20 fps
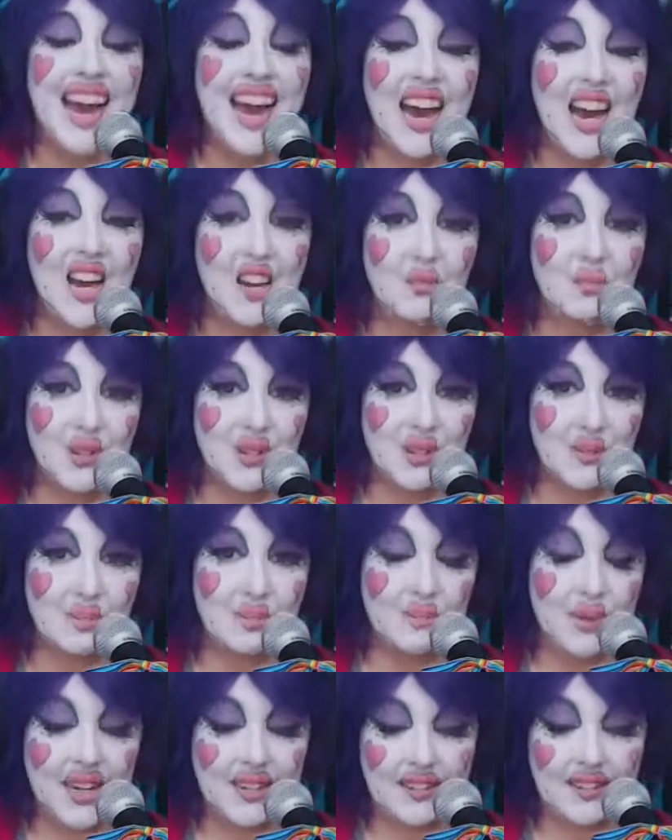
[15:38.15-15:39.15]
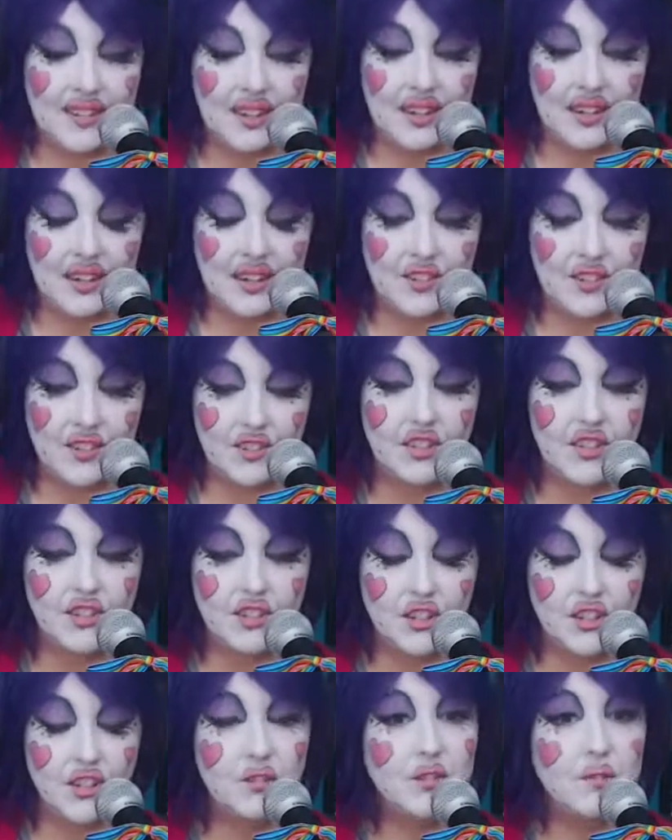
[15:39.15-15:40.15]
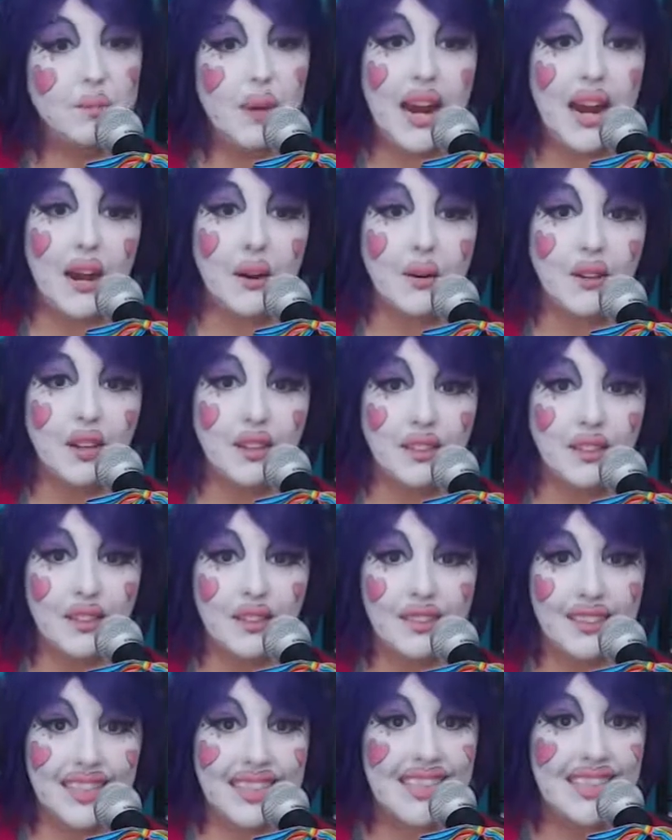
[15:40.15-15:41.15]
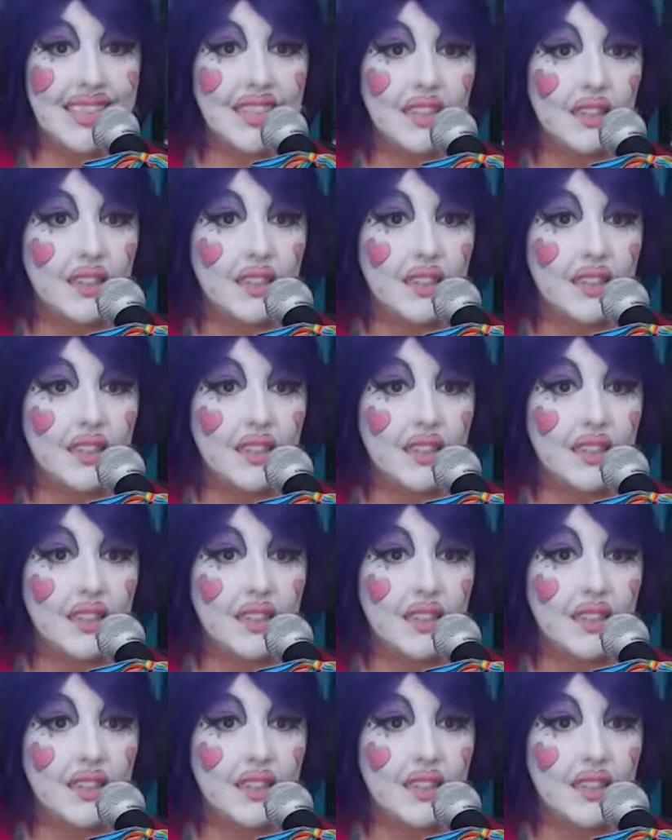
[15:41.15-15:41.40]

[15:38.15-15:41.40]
was based, it's to the tune of Peril on the Sea.